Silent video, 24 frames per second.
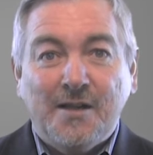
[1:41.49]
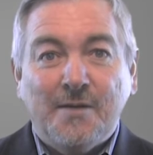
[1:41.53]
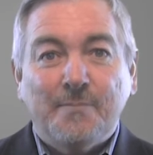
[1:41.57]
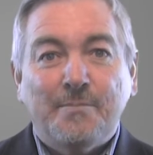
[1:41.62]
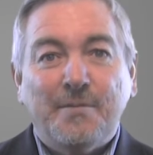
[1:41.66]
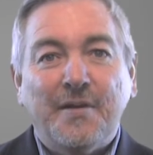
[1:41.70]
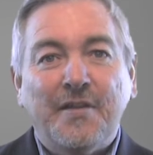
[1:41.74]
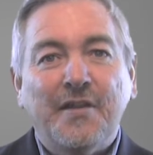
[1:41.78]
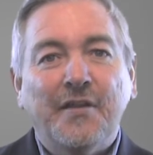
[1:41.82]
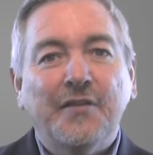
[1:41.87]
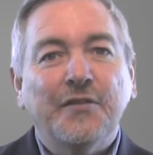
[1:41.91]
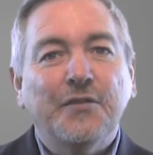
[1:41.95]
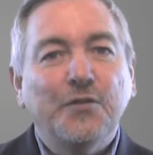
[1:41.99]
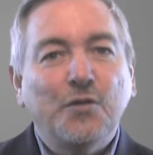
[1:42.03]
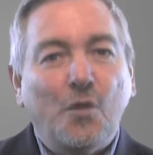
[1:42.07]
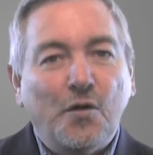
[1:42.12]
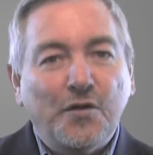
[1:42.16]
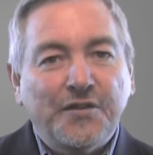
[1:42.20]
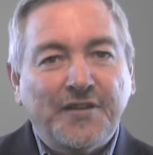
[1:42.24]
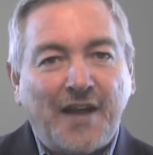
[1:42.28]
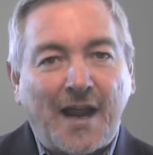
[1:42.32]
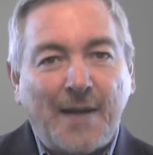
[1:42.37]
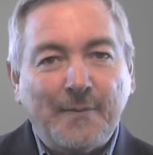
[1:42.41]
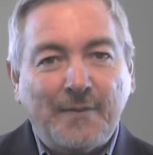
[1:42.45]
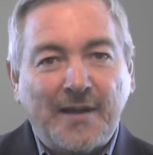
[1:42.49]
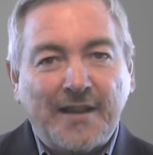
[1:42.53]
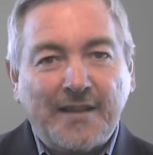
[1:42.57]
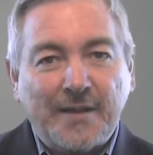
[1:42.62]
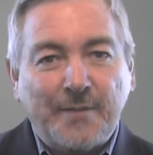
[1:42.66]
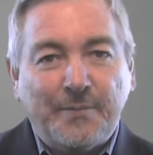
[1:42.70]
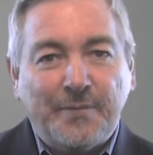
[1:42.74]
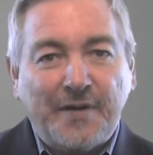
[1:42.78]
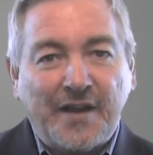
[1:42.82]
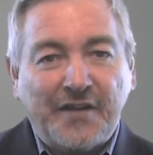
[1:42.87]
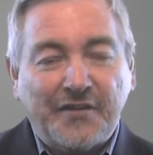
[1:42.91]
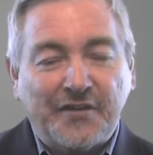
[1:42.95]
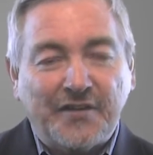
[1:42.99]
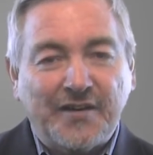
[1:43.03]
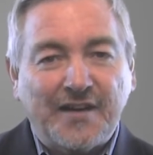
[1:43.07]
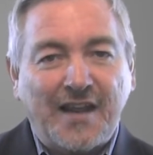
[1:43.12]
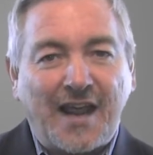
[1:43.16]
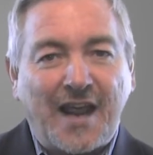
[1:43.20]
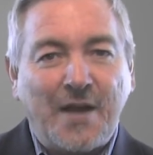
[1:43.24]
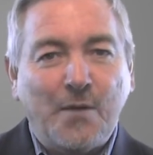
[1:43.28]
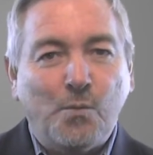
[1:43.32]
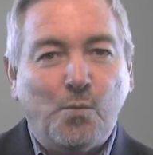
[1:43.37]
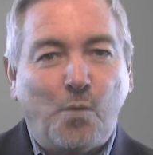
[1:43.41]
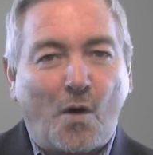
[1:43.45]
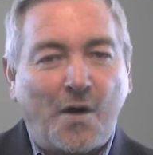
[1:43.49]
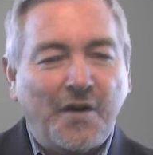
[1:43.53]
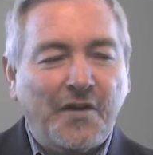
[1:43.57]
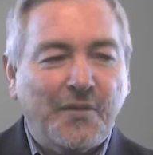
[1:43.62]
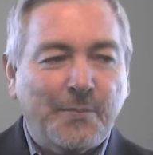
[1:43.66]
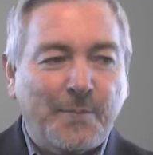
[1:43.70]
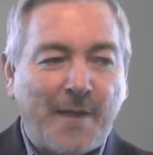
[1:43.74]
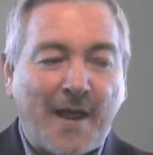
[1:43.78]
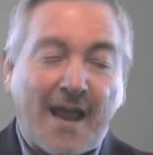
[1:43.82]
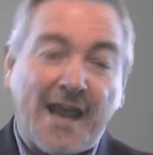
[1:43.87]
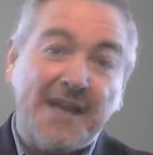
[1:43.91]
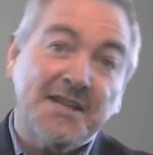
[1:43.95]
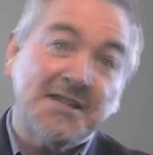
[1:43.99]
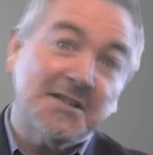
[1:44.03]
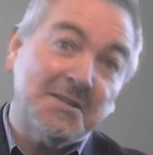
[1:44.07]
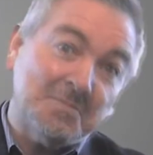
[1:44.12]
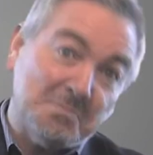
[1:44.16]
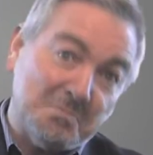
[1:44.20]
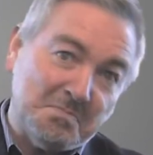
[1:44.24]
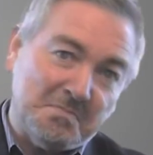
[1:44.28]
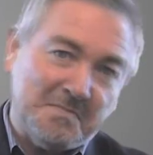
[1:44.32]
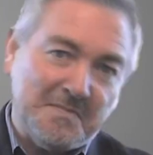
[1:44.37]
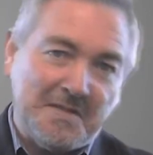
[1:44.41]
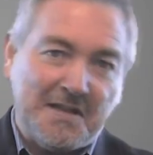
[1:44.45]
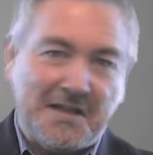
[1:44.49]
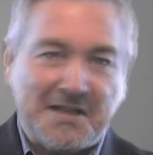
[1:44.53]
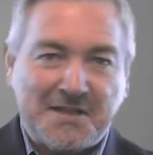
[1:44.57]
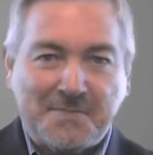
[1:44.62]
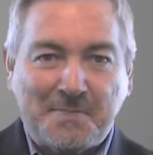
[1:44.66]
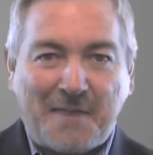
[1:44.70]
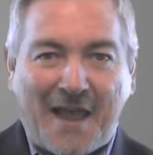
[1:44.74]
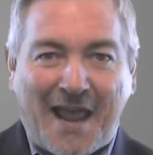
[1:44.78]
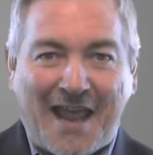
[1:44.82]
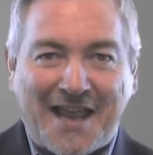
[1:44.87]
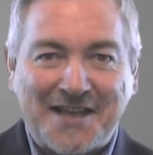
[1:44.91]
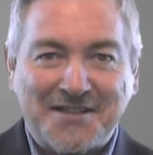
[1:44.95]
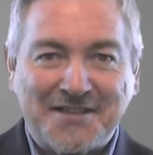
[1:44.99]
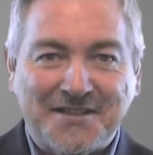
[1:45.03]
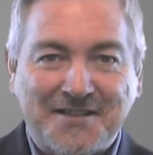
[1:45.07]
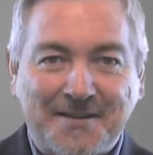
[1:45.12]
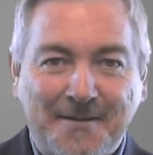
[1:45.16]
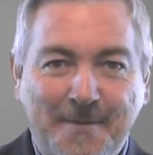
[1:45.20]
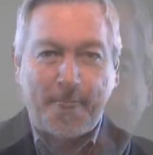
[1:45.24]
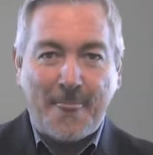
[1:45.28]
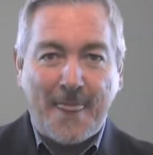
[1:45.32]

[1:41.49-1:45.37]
but there's no time like the present, and what is past is past.